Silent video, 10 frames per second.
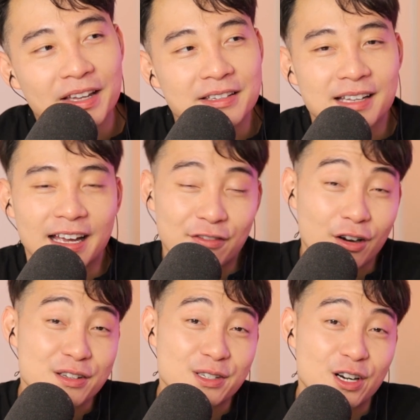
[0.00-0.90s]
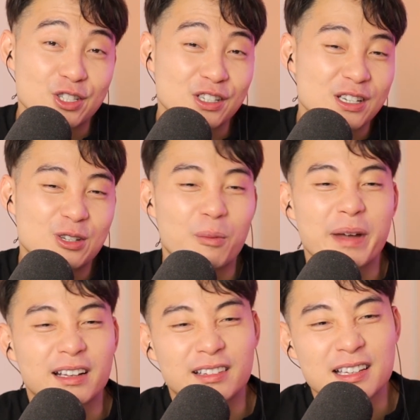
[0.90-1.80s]
It's like if you're a surgeon, just don't
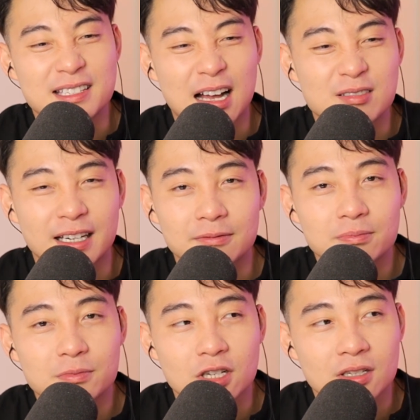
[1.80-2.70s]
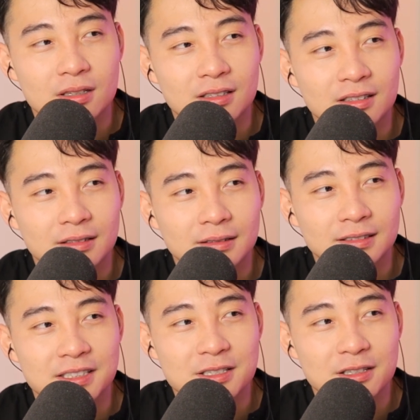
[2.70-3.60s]
make these sounds like
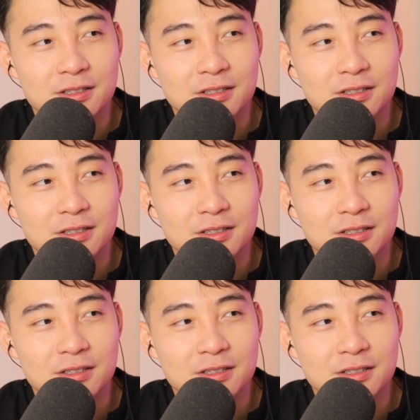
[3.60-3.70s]
this